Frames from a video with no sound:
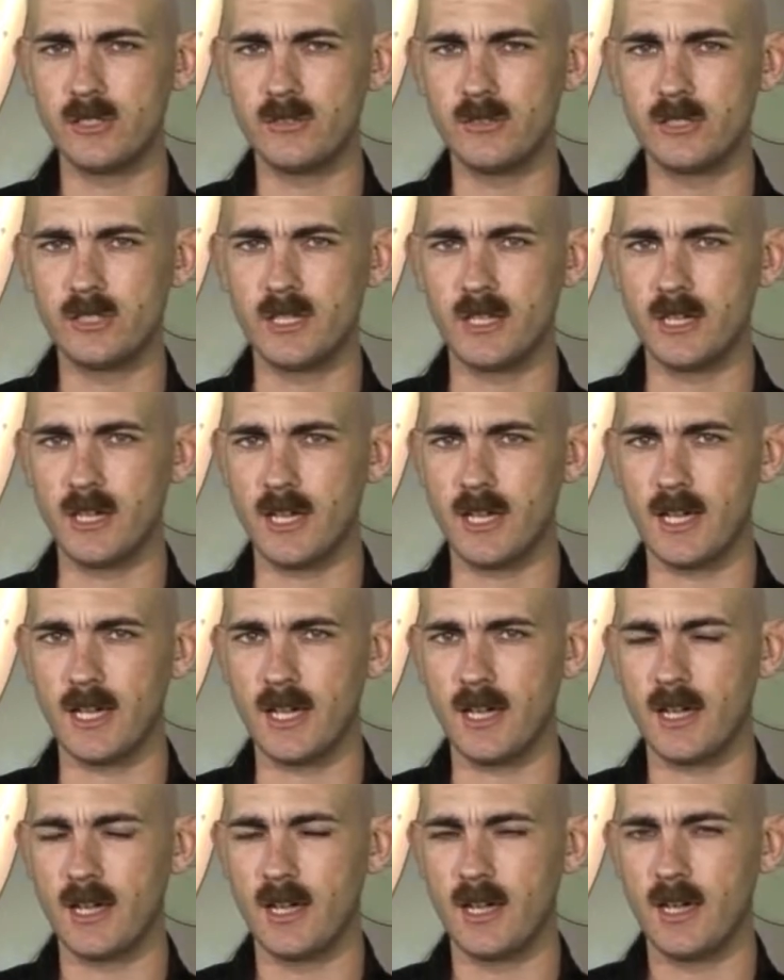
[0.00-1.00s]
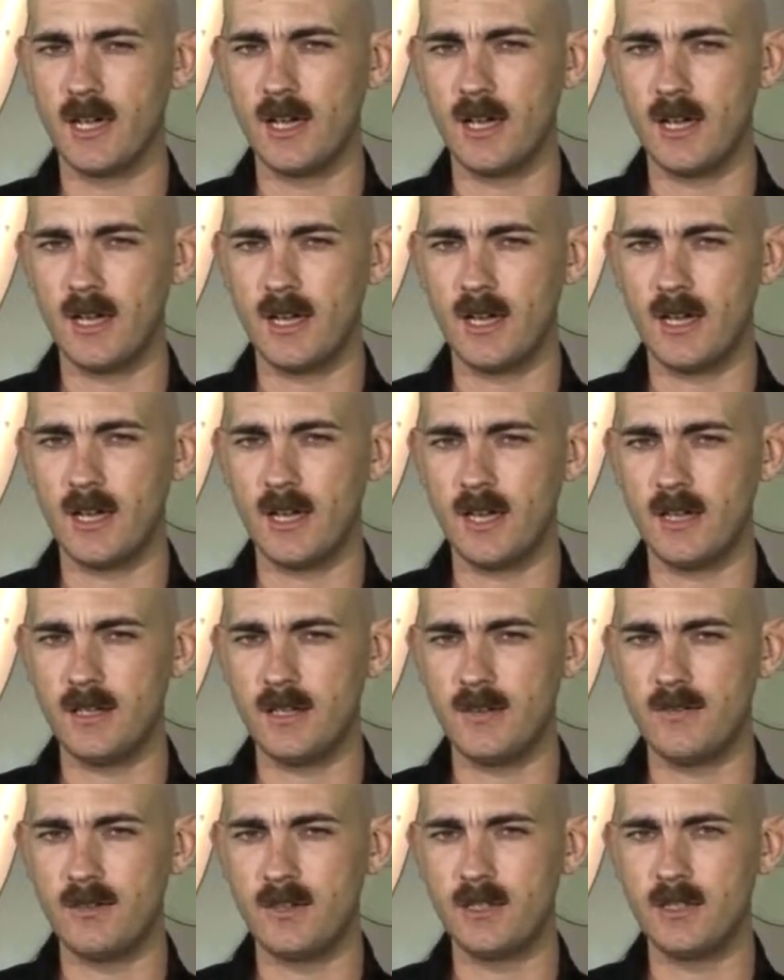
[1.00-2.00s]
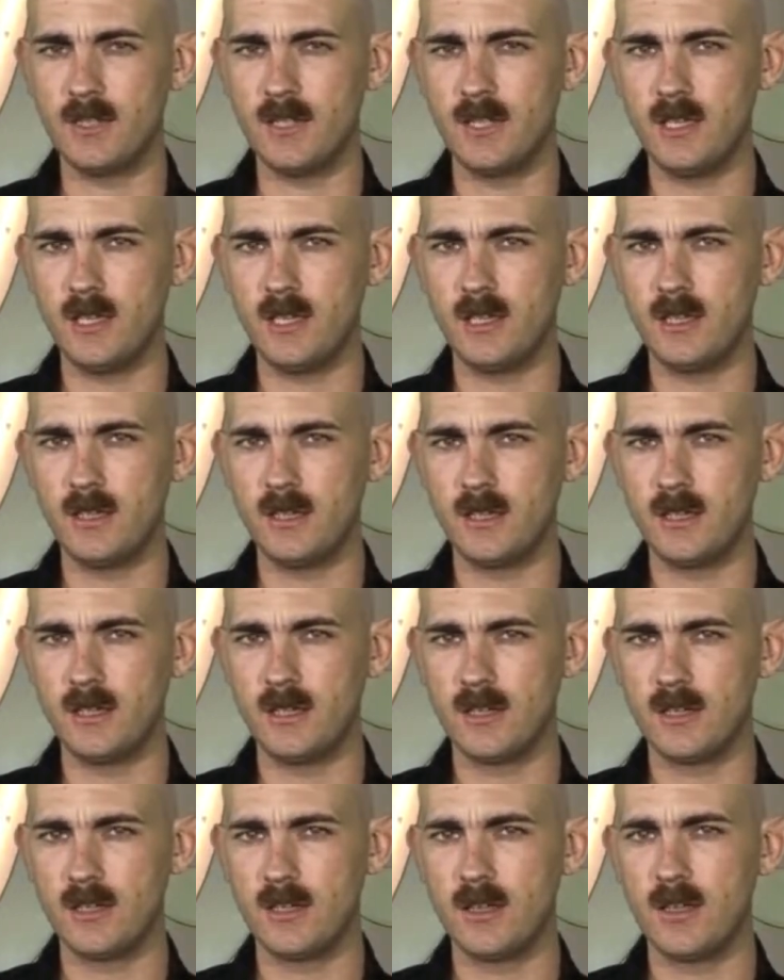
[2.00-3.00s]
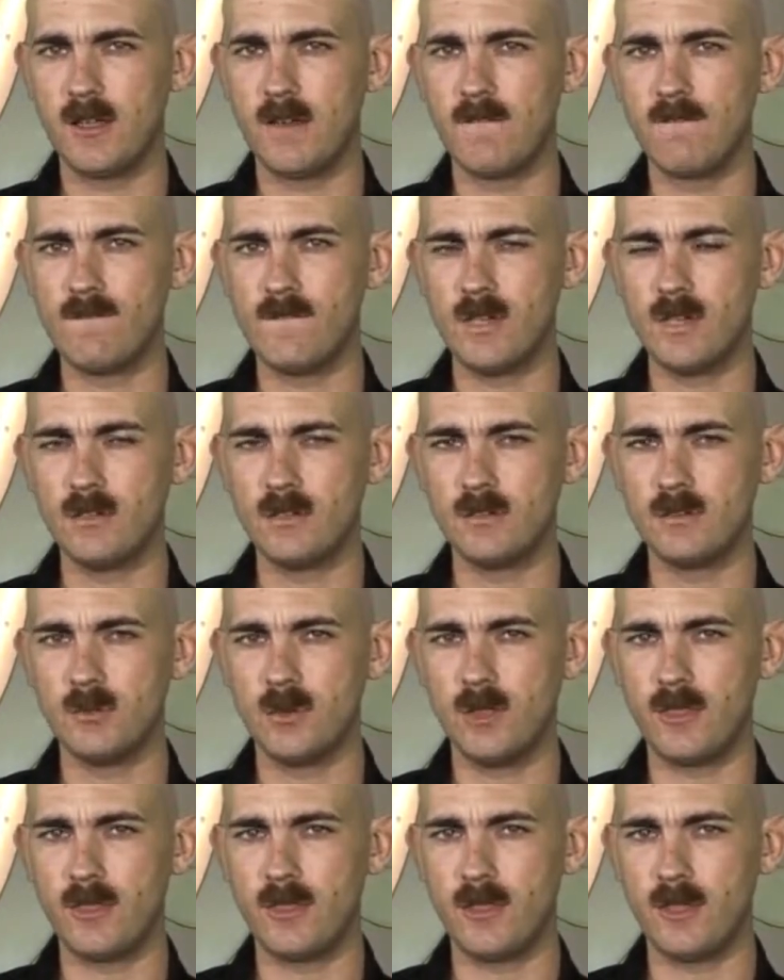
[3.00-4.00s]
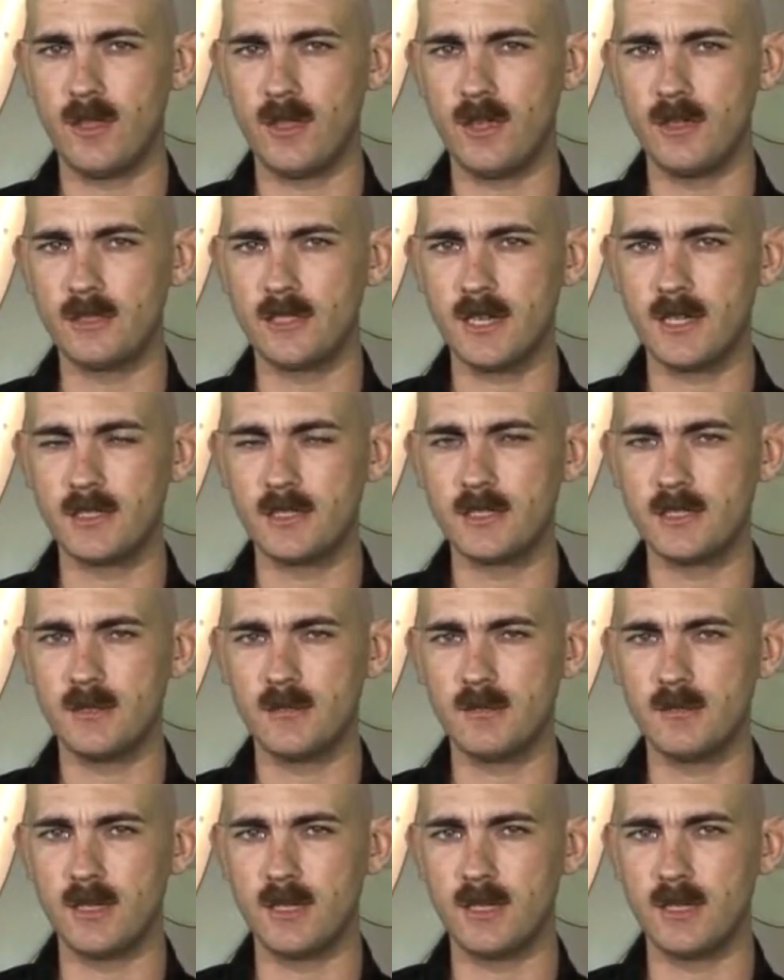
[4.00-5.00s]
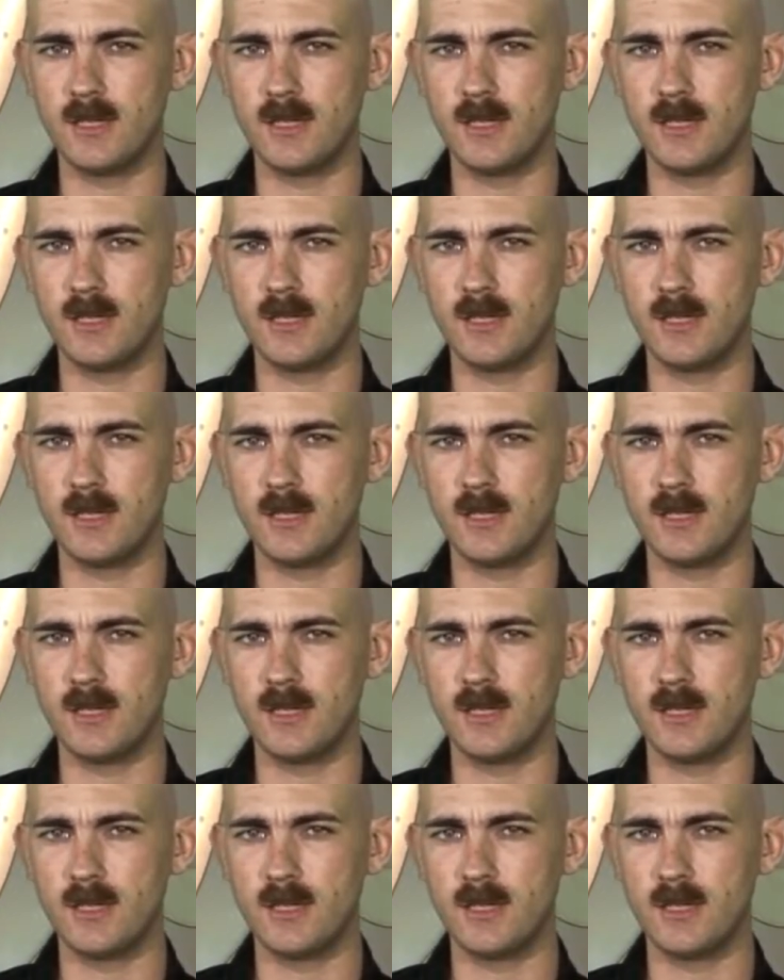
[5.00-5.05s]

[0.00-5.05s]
Interesting guy, definitely filled with. He's got some